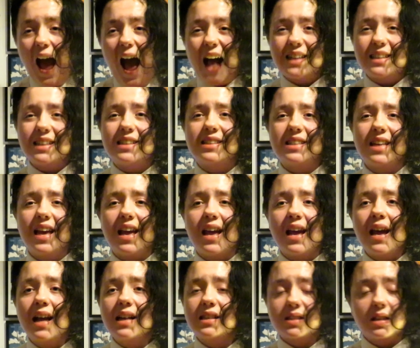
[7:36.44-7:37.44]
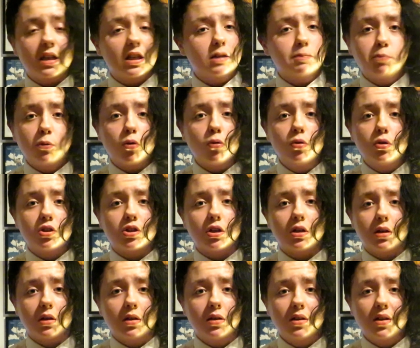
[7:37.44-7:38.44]
as I say, it's an
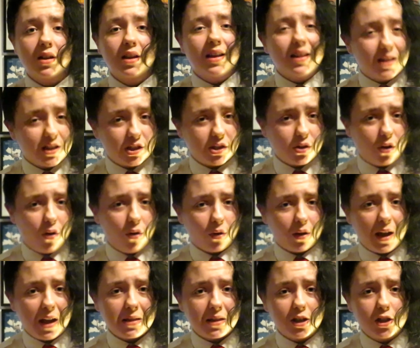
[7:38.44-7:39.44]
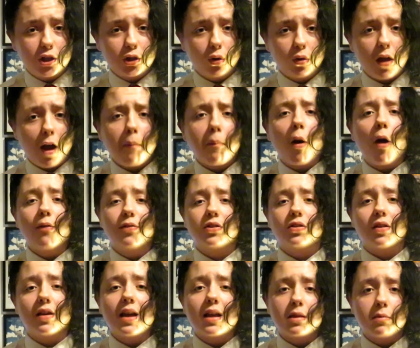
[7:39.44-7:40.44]
explosion, the song, and they show that
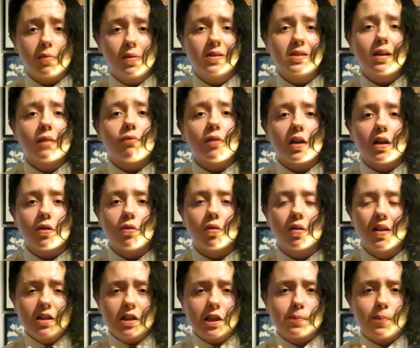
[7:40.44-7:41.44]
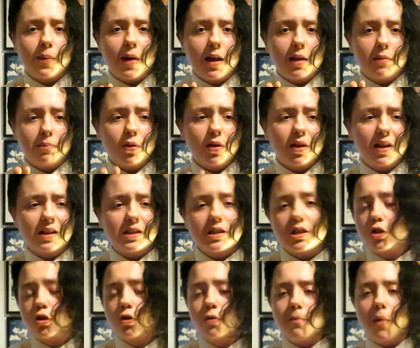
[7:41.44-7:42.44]
perfectly in the music video, just by putting in
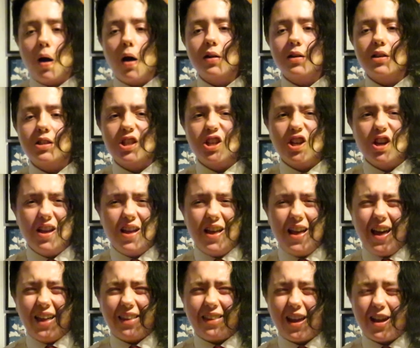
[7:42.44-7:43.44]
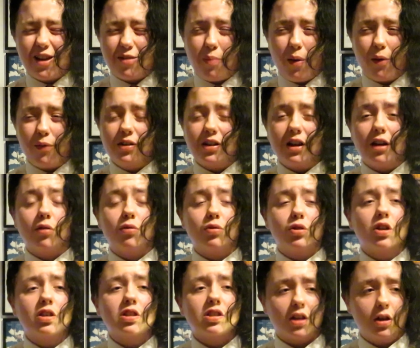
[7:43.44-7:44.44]
so much, like Biffy
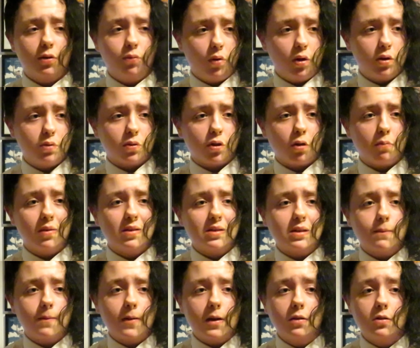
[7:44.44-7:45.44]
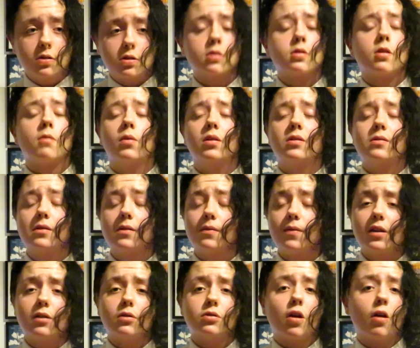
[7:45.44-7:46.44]
Clyro usually would with their music videos, because their music
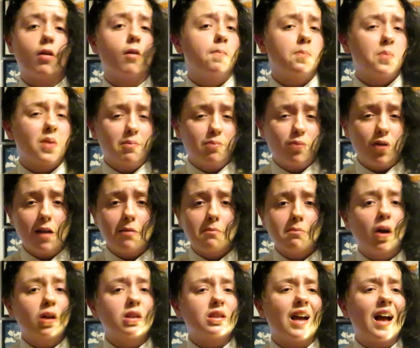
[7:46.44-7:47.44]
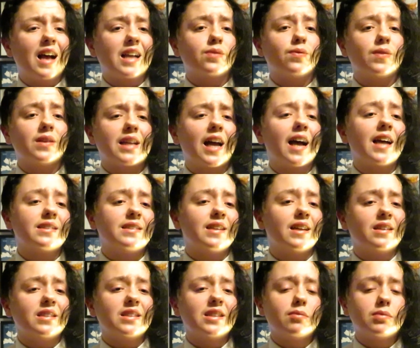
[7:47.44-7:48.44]
videos are pretty much as
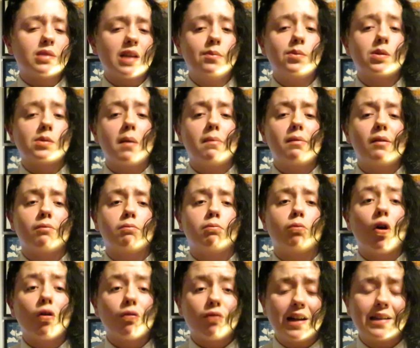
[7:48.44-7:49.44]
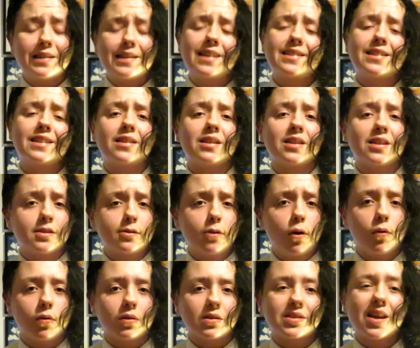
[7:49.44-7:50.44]
fantastic, sometimes maybe even more fantastic than the
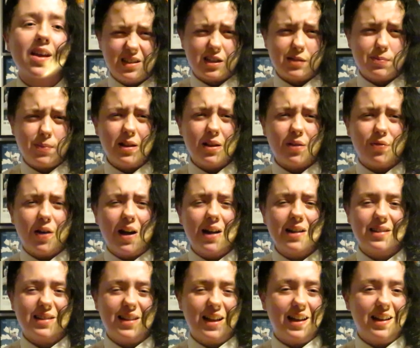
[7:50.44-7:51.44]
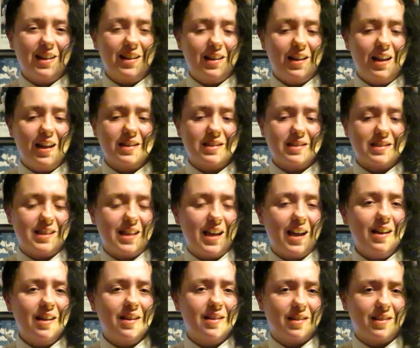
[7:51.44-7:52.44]
songs. And despite the fact that it's
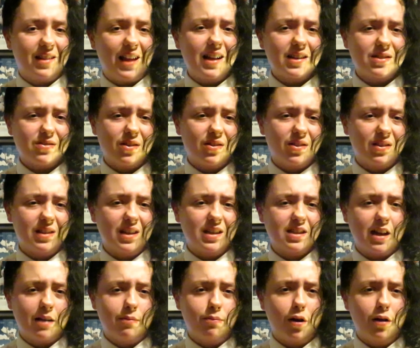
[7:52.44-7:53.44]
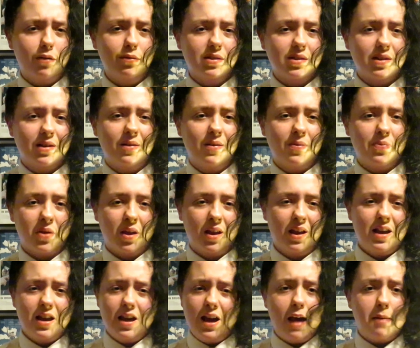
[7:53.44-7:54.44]
that sort of thing this time round,
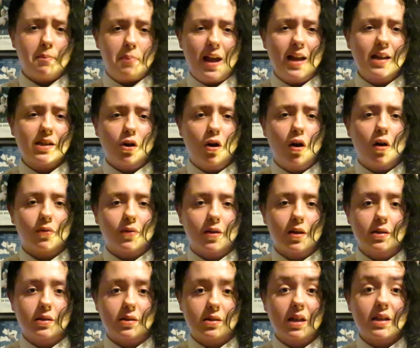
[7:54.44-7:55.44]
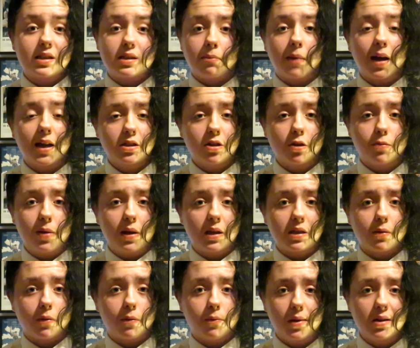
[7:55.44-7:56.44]
it pays off because it's a
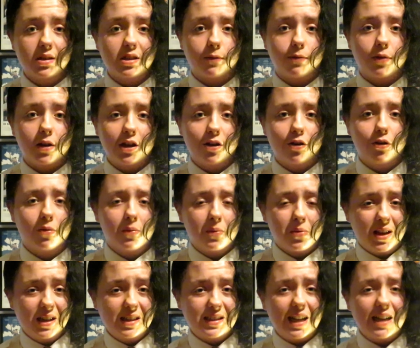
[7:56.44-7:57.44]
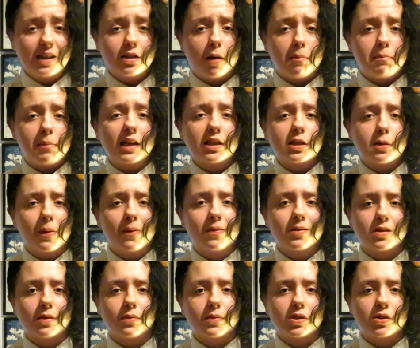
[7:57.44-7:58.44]
masterpiece of a music video set to a
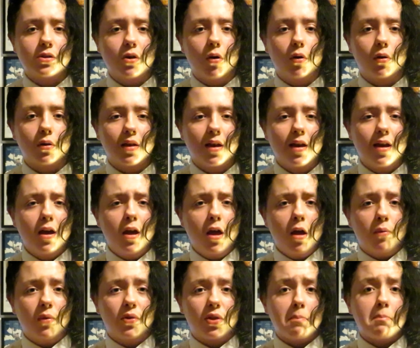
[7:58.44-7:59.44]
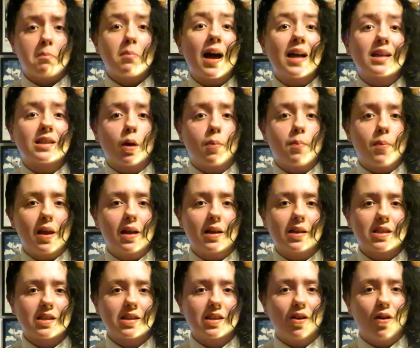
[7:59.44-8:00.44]
masterpiece of a song with a
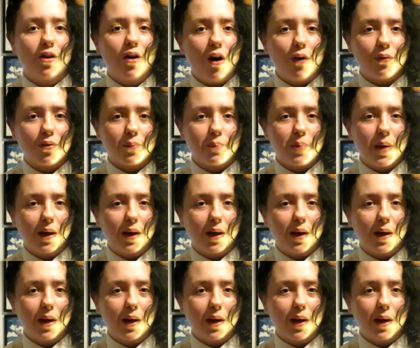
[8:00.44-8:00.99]
masterpiece of a